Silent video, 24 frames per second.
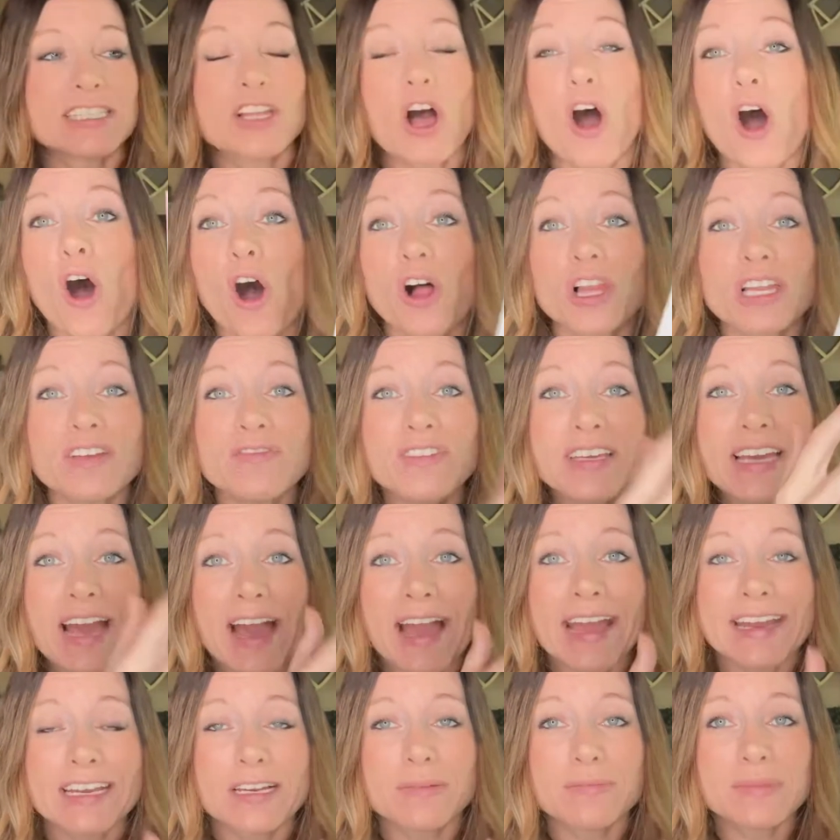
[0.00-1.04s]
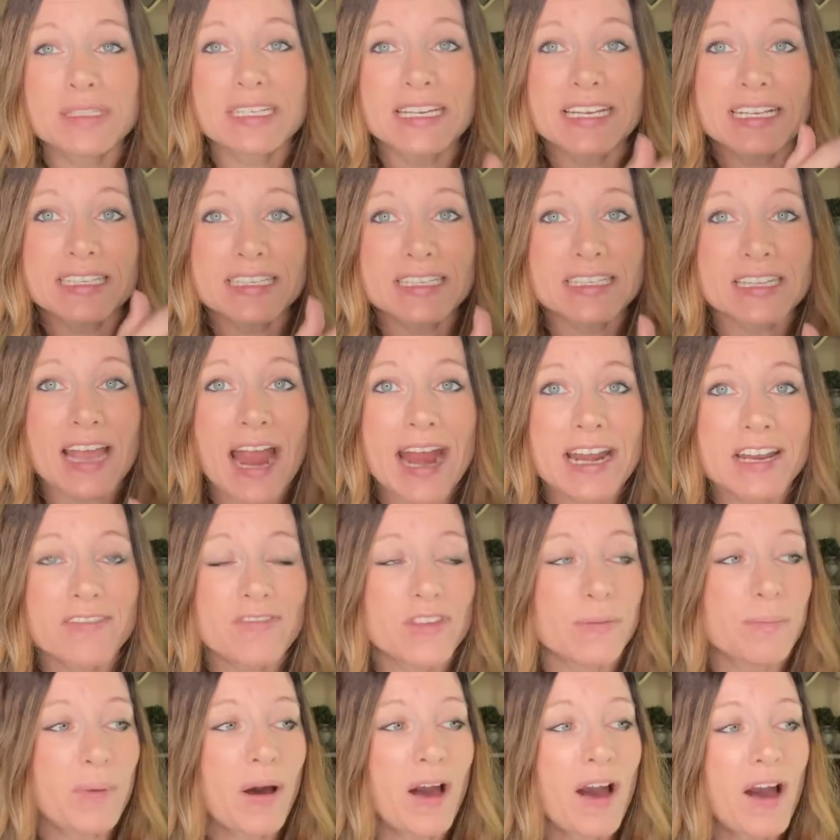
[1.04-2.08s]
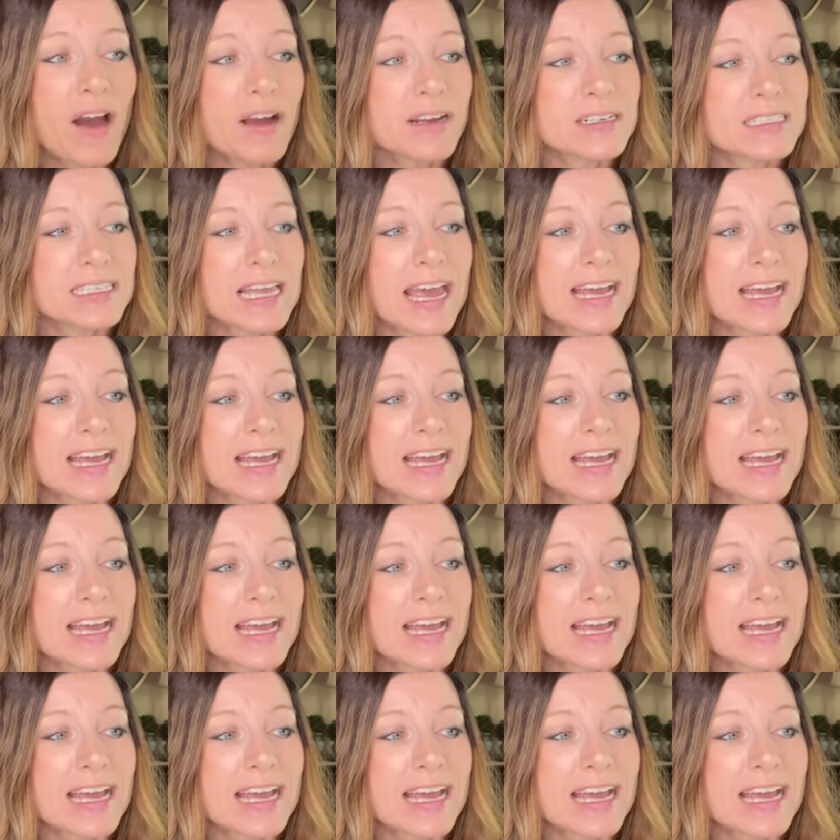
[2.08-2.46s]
all of the items inside of the box,